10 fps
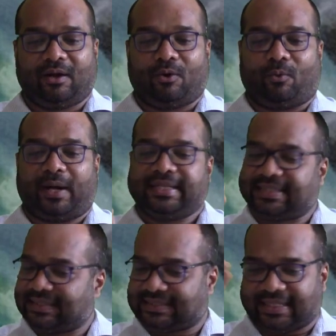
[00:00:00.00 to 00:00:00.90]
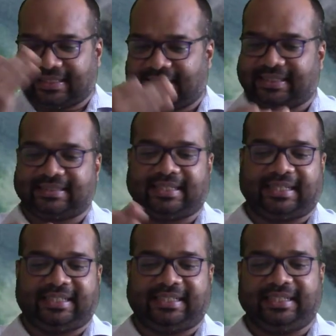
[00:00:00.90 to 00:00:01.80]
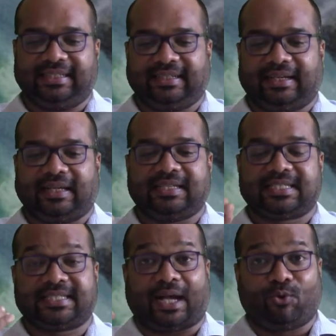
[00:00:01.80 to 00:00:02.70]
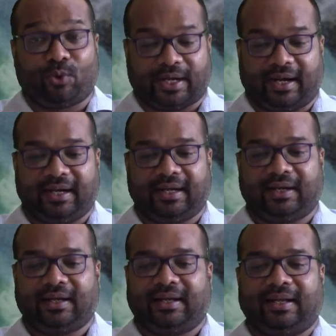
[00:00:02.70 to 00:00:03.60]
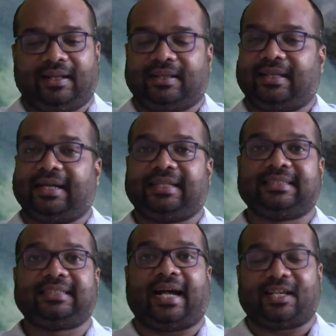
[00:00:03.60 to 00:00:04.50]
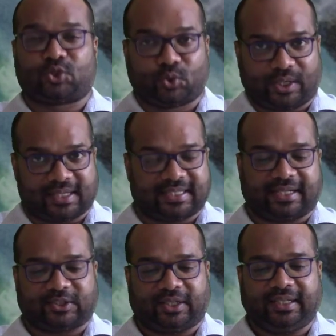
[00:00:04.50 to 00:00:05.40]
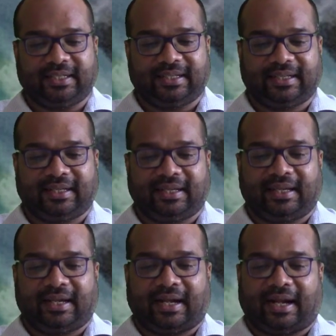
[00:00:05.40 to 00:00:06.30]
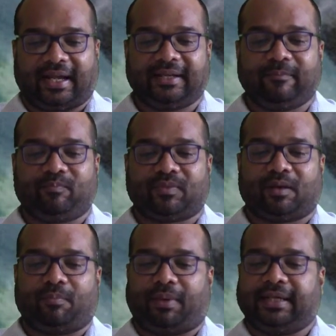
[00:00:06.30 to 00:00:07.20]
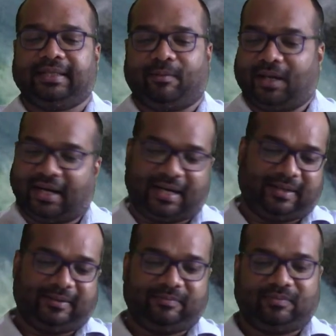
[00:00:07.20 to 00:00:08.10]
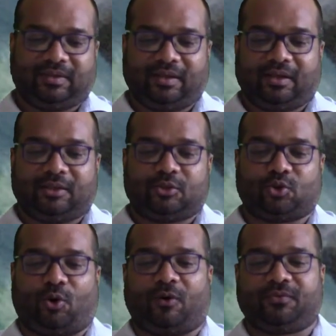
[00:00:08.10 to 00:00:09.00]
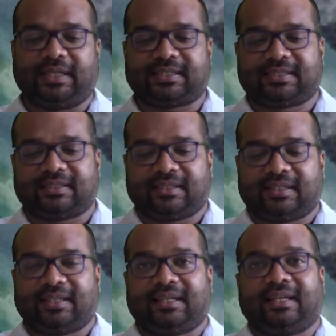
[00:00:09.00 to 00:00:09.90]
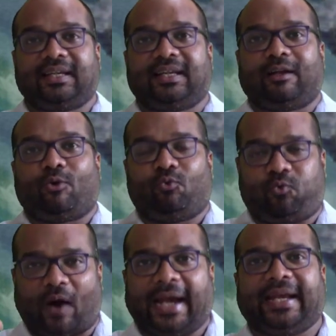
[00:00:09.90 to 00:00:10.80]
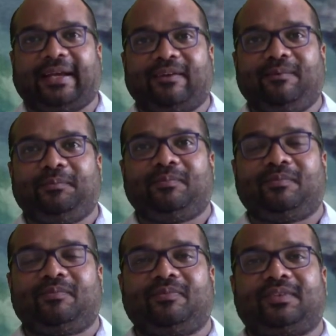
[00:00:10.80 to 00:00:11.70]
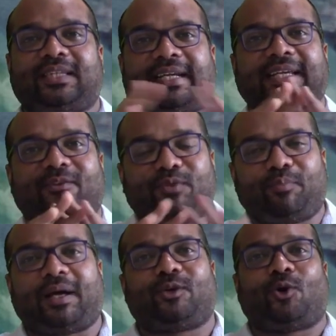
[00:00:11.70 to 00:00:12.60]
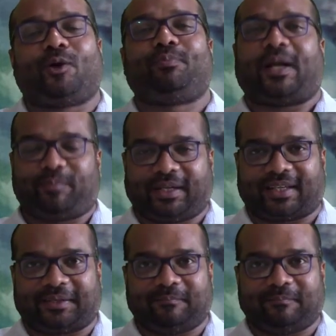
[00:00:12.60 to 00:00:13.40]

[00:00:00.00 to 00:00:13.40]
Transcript: Vaisisya, that is the Indian, Saura, that is the Asuras actually, and Paidamaha. So of this 5, 3 of them are non-Brahmanical.